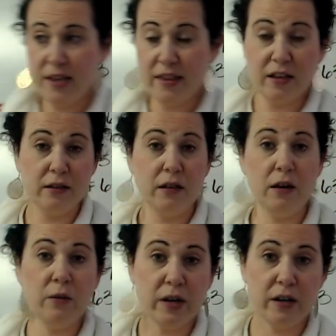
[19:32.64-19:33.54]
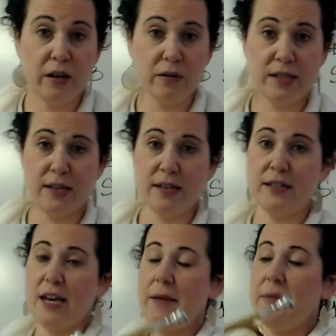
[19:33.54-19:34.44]
lower notes this
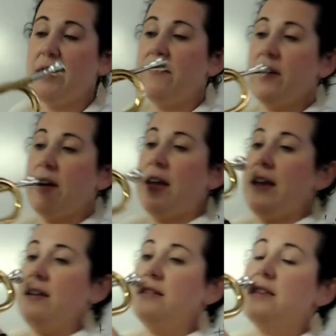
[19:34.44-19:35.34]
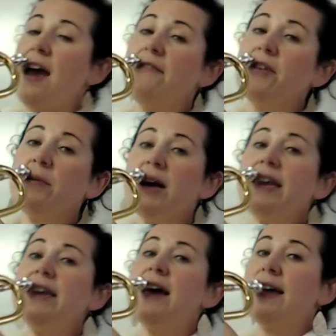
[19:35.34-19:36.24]
time at the very end. Everyone,
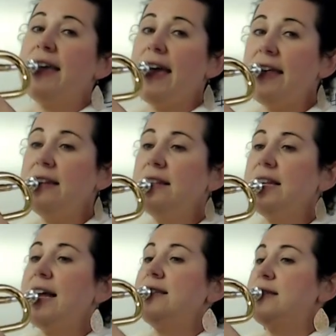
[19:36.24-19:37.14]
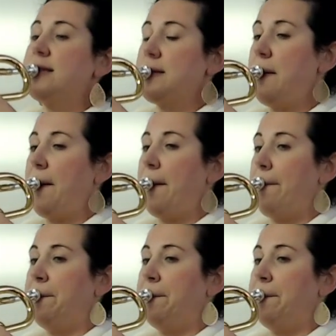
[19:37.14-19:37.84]
again, let's go.